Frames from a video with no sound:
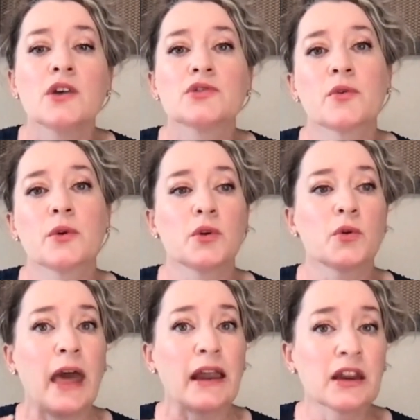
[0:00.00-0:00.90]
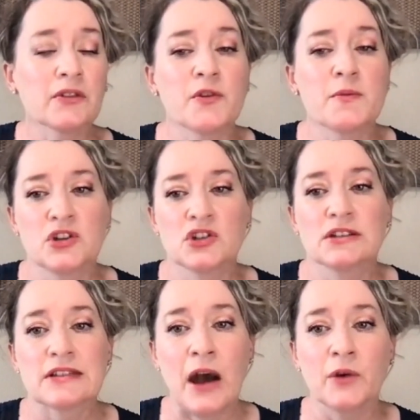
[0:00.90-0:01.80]
So, that information
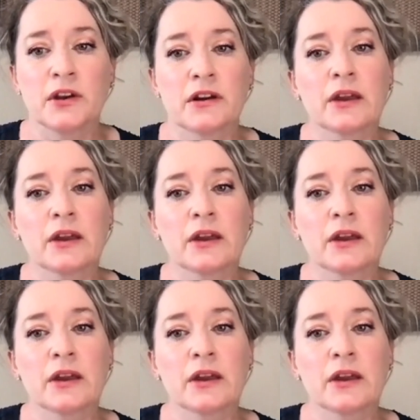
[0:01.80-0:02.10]
is out there.